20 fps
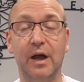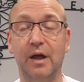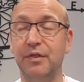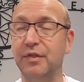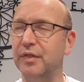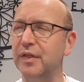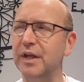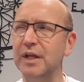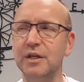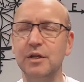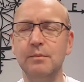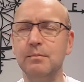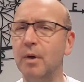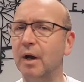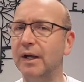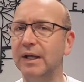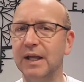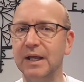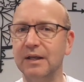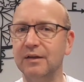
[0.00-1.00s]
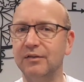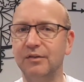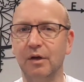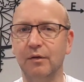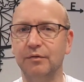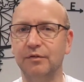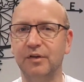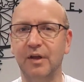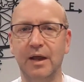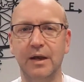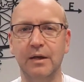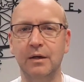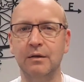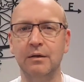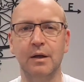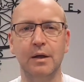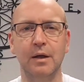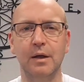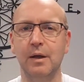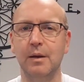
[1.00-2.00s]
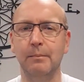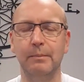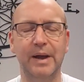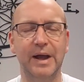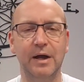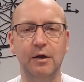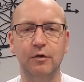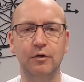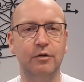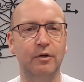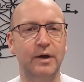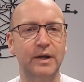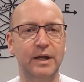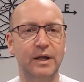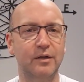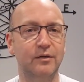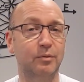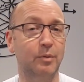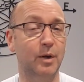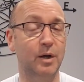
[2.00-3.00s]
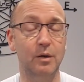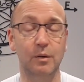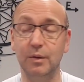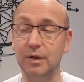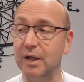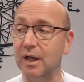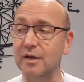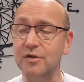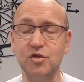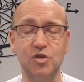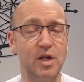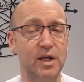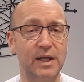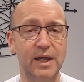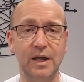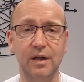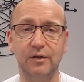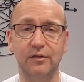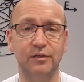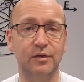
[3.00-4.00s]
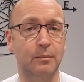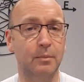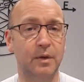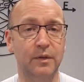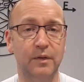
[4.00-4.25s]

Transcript: I think you might get yourself £10 credit as well, and go and check out some